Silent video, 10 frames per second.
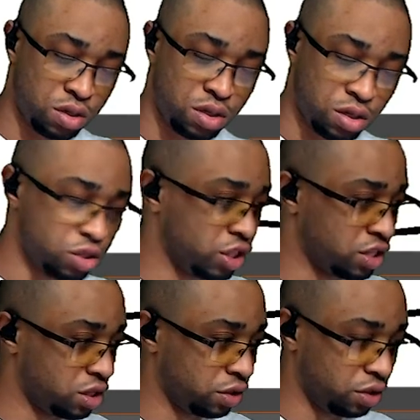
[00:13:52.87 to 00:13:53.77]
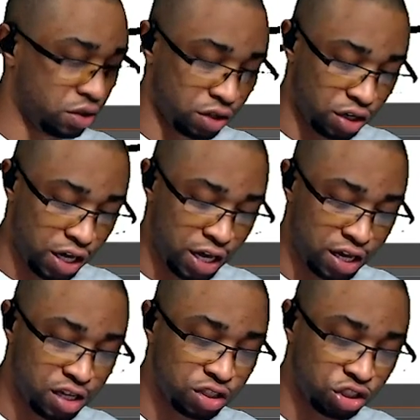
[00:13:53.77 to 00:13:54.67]
She has nothing on her
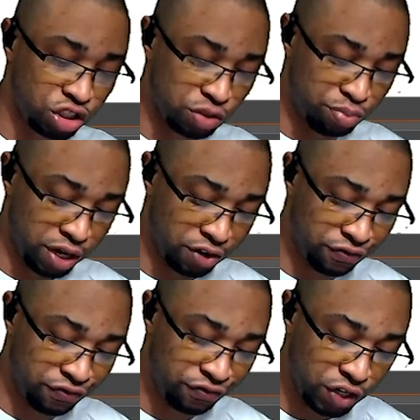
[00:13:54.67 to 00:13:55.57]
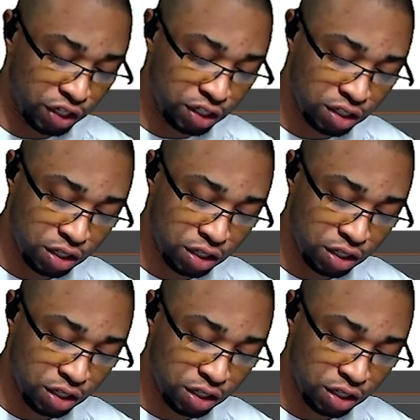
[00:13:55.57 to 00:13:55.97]
hands. She's barefooted.